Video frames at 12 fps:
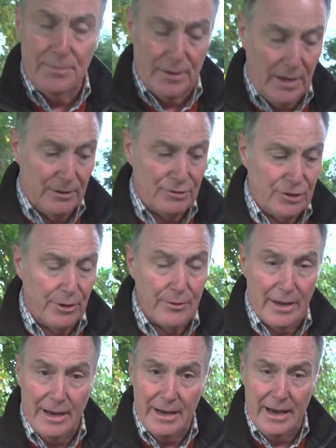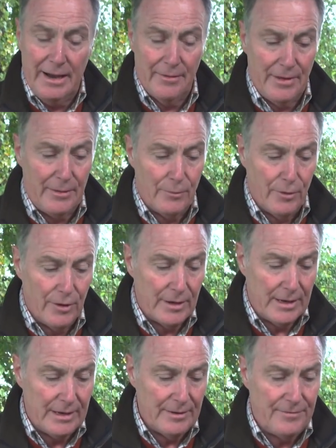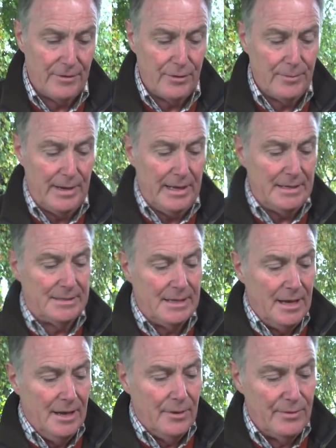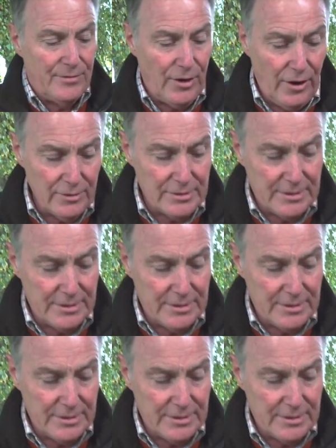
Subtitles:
but I'll show you how they work in a few minutes. We've got